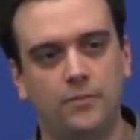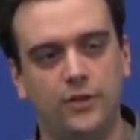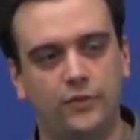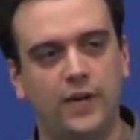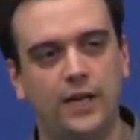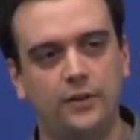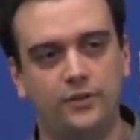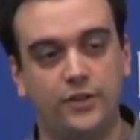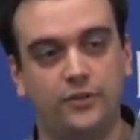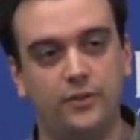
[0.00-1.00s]
This
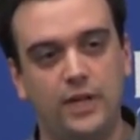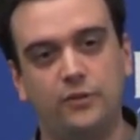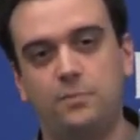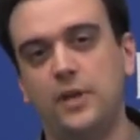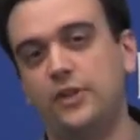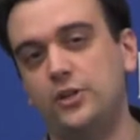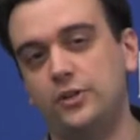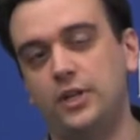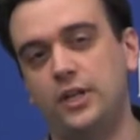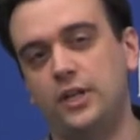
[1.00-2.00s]
file is it's
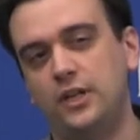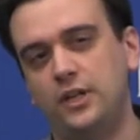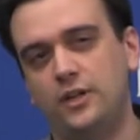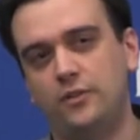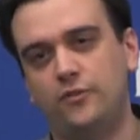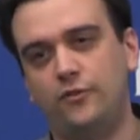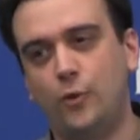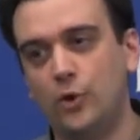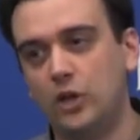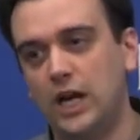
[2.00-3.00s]
essentially
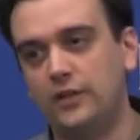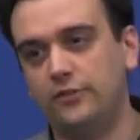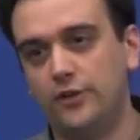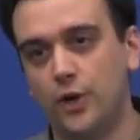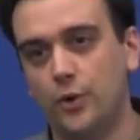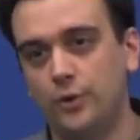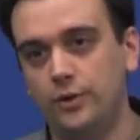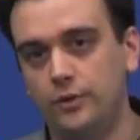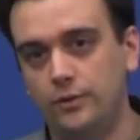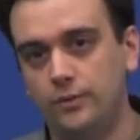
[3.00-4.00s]
4 lines of code.